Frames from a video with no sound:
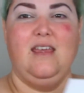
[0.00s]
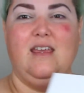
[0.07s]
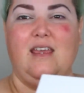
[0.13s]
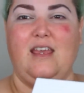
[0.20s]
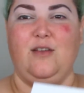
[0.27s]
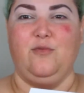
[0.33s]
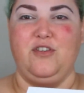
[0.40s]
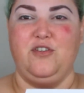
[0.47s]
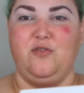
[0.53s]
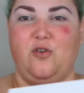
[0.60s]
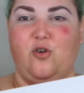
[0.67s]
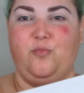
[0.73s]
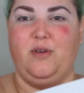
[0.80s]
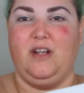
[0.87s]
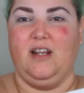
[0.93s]
And when you
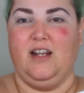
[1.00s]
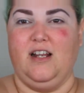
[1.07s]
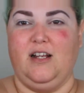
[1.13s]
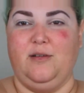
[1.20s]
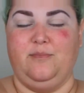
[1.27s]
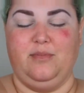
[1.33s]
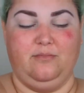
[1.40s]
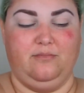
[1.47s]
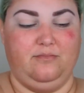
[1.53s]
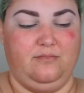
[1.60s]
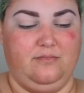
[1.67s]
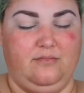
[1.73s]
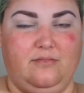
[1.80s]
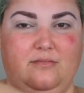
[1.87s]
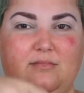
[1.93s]
open it up,
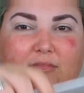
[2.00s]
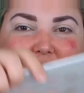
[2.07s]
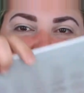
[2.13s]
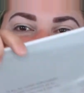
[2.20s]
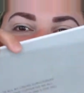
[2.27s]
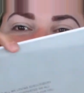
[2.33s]
it